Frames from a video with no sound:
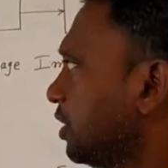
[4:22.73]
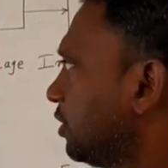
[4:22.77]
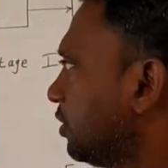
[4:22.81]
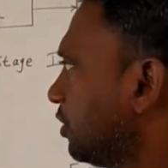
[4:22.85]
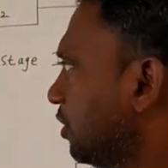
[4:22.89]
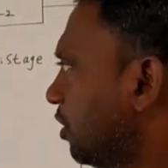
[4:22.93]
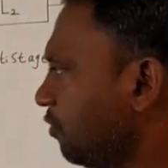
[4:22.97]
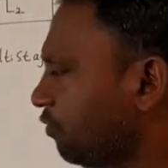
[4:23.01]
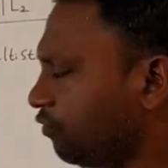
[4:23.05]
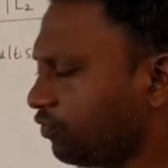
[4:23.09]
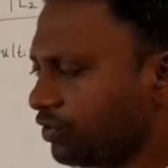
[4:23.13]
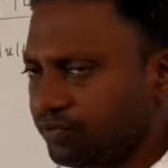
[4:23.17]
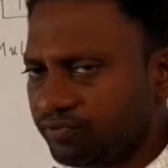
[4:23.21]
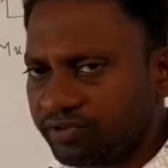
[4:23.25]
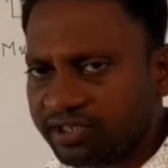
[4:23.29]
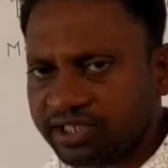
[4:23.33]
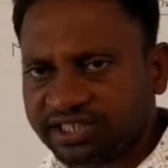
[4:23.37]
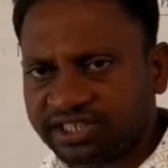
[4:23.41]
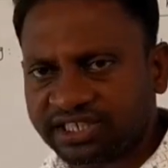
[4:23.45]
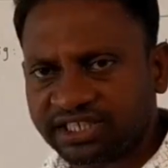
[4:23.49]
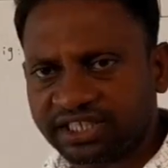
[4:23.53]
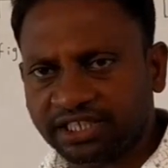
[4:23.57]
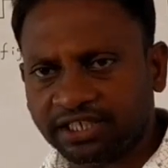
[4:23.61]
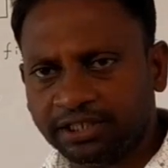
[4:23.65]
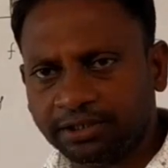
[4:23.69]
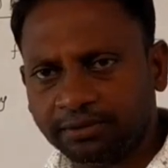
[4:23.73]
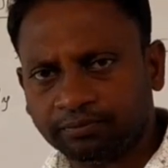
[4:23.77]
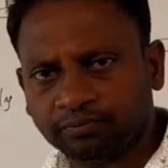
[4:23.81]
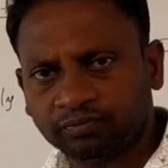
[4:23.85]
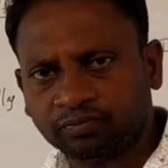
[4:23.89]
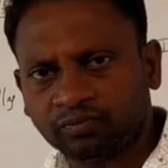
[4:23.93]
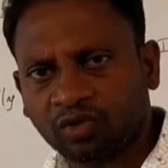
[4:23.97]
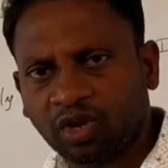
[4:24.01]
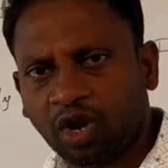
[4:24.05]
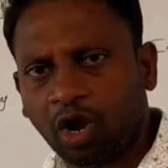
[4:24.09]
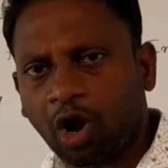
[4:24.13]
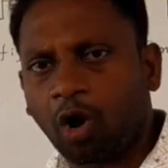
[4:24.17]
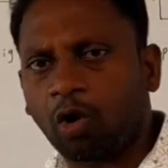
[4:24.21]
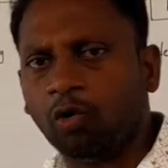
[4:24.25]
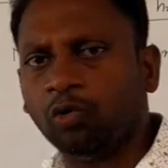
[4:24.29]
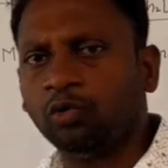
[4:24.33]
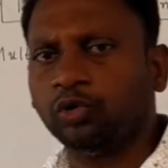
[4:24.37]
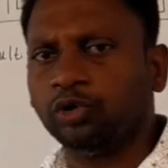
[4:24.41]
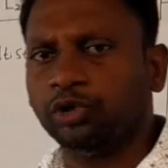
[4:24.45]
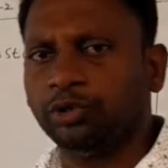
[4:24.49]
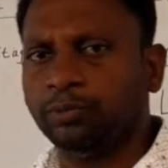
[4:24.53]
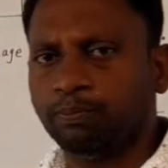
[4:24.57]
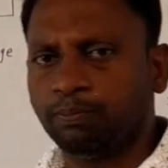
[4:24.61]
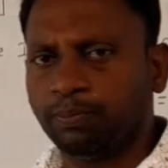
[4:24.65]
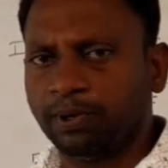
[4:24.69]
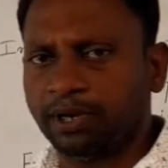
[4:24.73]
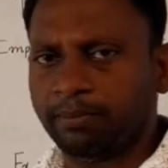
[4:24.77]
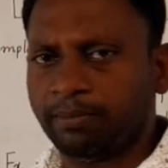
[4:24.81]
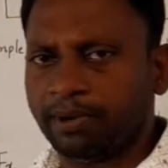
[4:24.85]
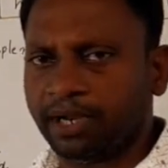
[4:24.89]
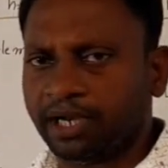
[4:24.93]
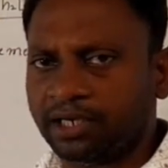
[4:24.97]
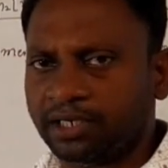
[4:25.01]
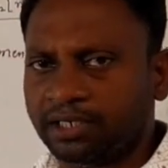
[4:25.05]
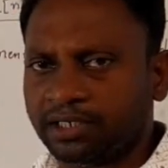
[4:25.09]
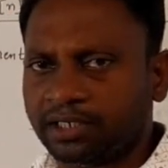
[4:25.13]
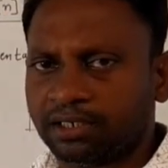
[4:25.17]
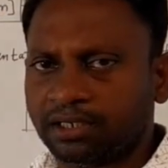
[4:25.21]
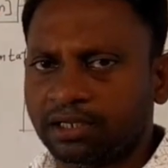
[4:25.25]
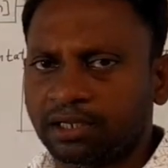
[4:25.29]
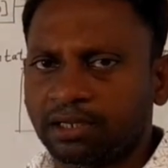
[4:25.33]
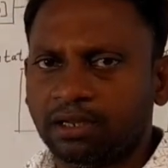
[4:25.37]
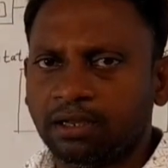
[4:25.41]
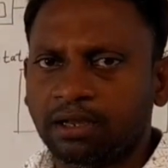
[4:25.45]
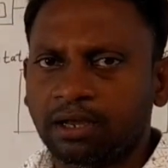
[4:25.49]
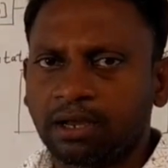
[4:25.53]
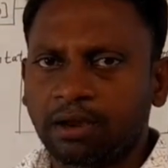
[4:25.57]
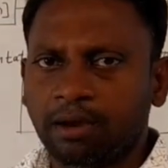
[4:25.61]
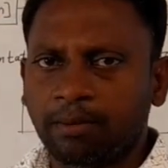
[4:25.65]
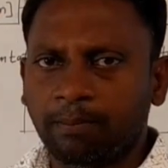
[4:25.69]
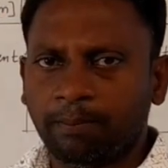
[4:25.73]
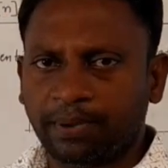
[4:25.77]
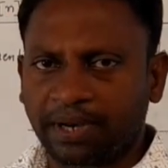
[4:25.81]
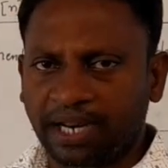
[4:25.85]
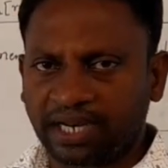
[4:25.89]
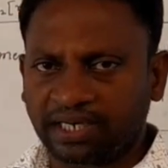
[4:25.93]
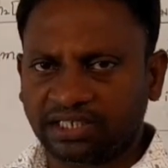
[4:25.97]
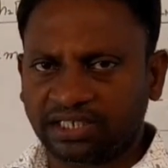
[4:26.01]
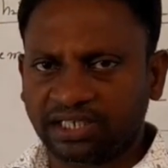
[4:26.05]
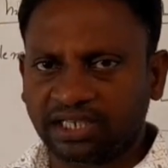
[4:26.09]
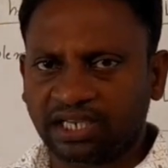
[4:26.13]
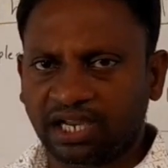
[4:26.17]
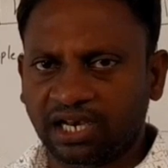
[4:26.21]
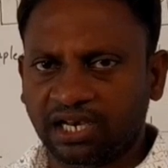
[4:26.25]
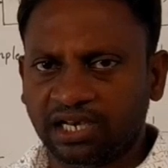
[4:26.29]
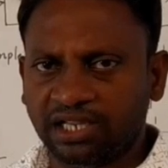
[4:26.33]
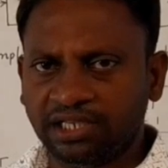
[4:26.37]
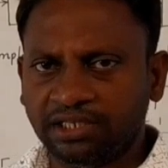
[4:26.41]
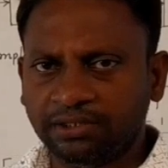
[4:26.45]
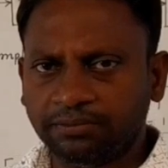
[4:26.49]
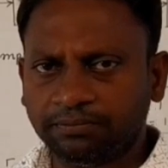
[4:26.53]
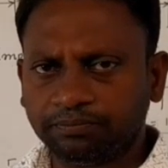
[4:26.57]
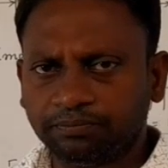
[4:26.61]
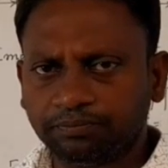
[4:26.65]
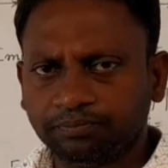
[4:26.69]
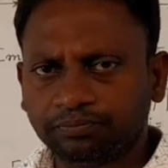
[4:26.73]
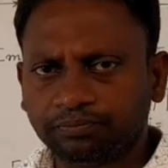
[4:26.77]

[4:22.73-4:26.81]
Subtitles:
Now we will see how to implement practically